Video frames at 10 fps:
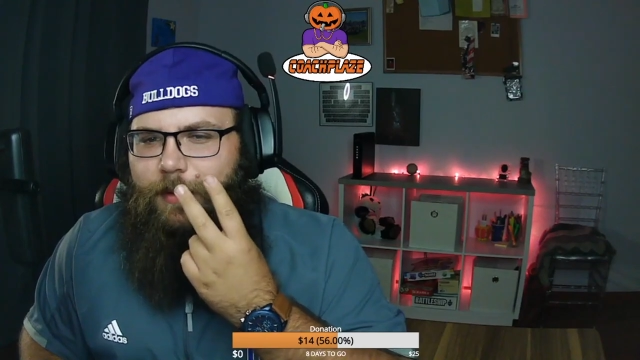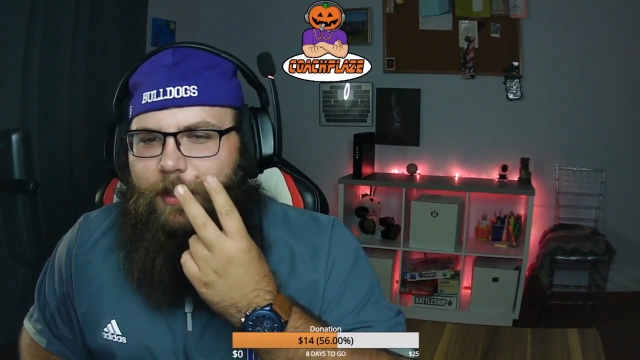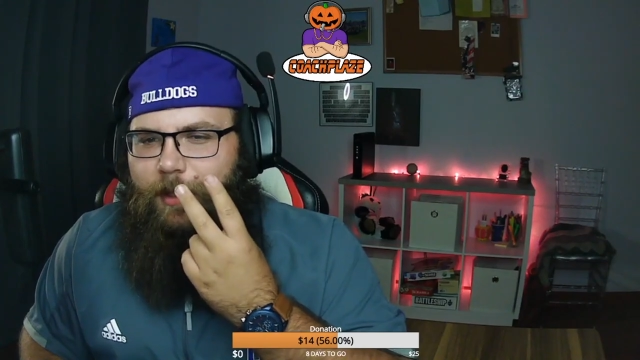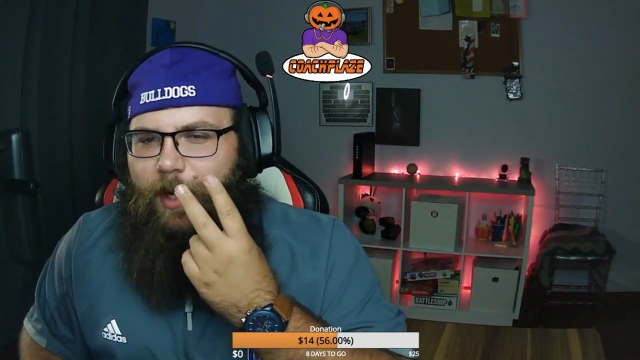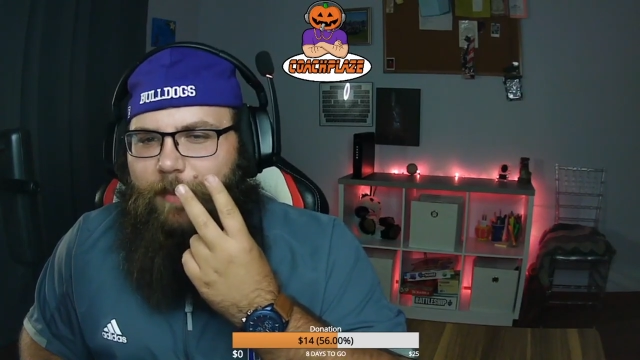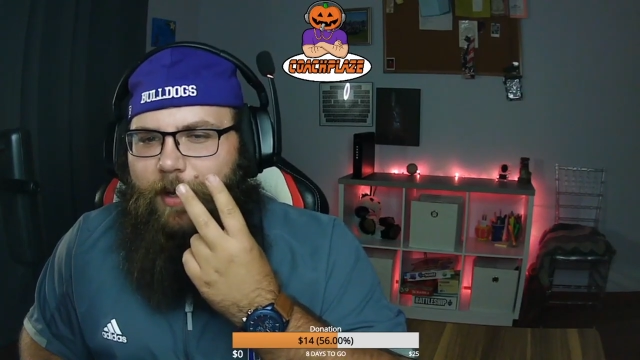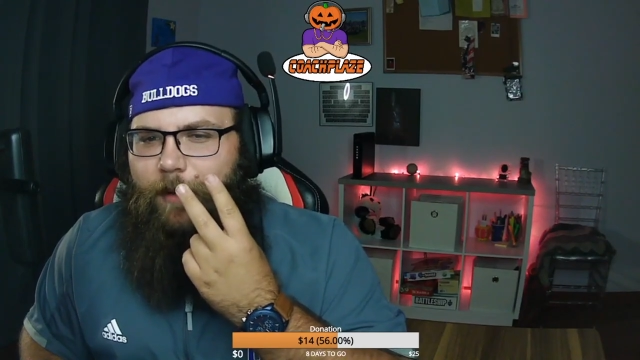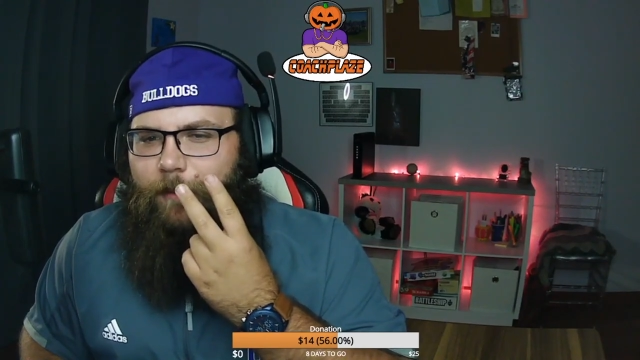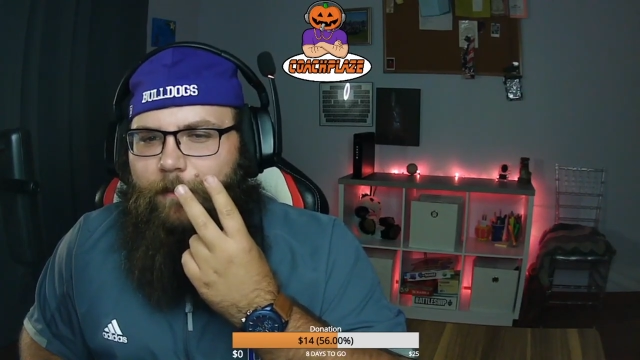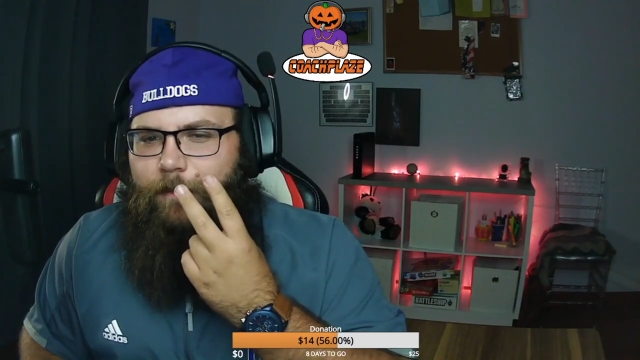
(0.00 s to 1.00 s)
and I'm
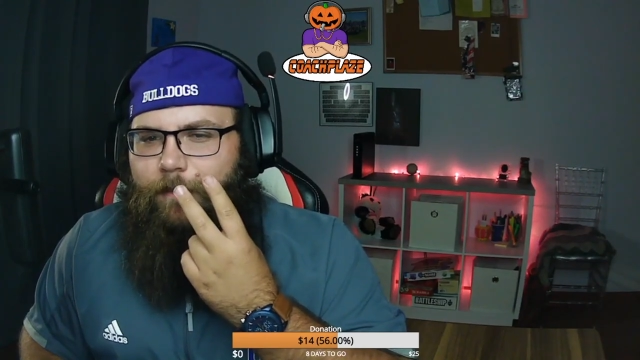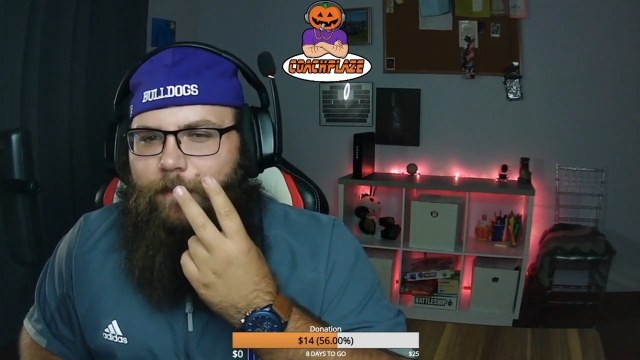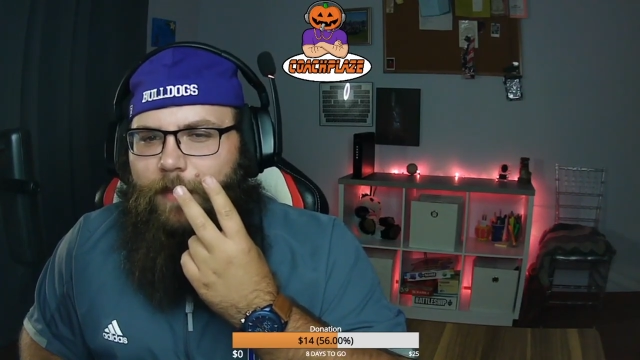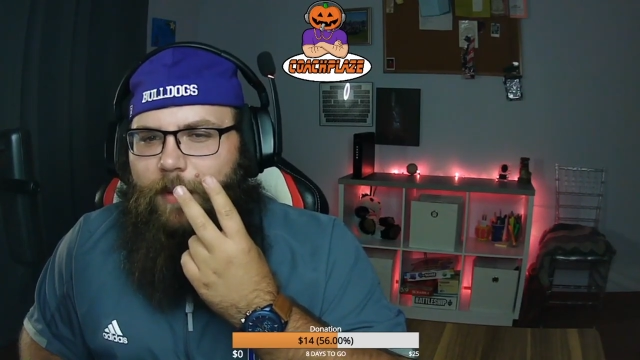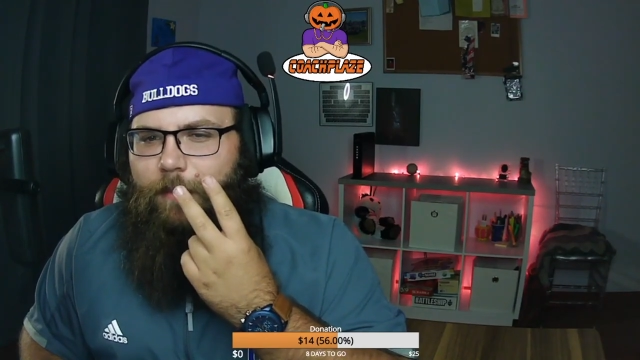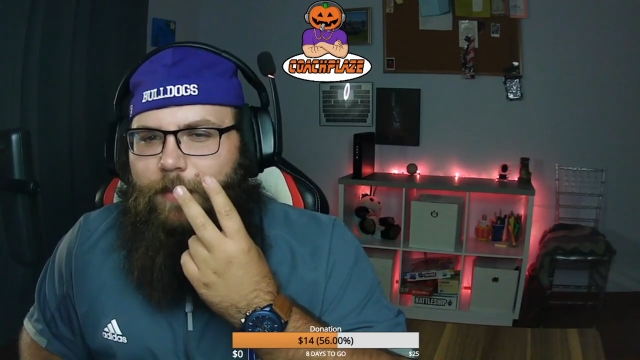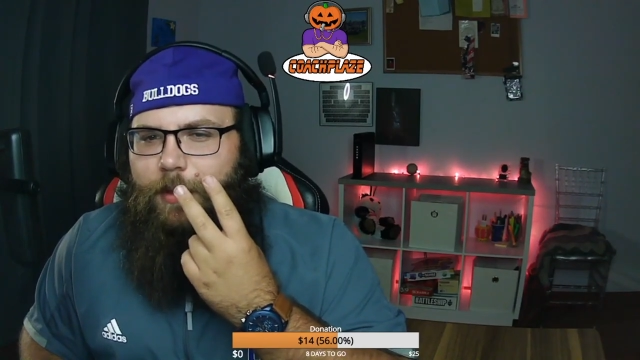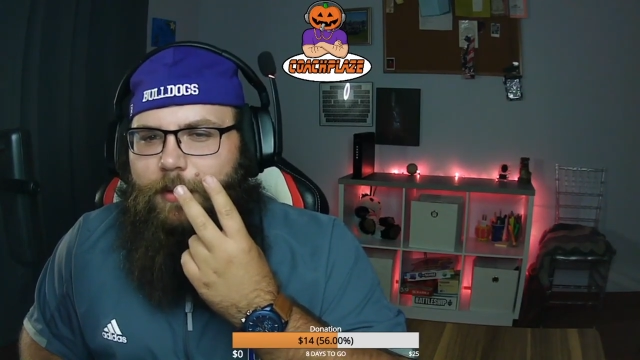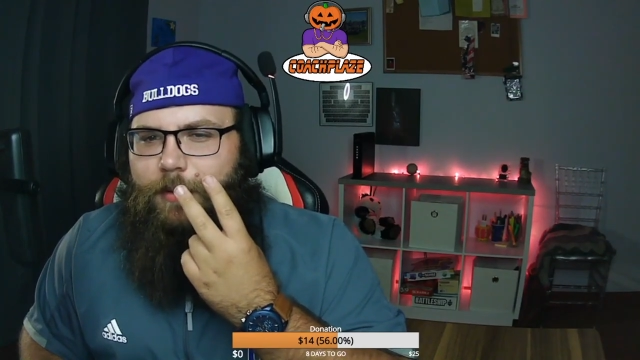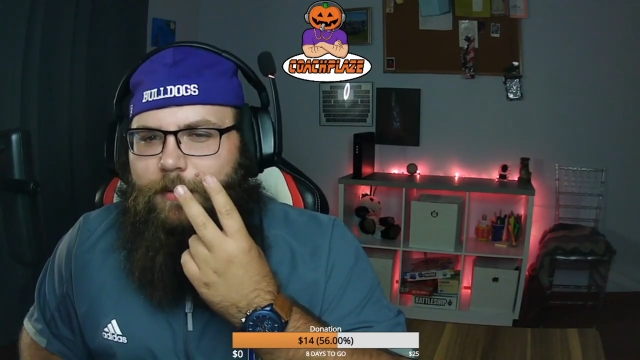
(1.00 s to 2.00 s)
out.
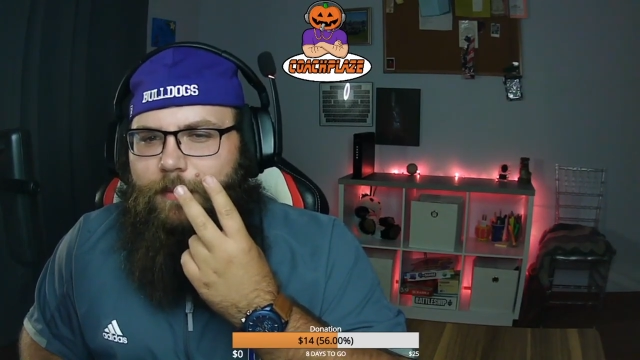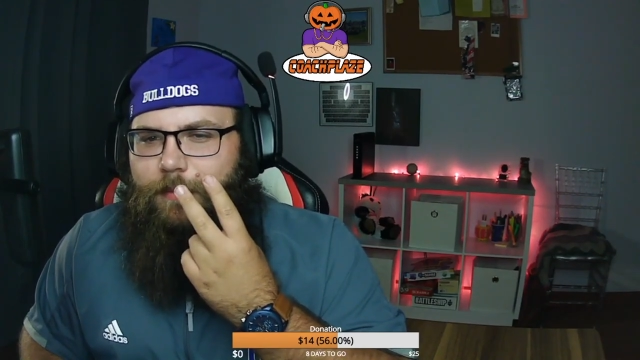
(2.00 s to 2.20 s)
Peace.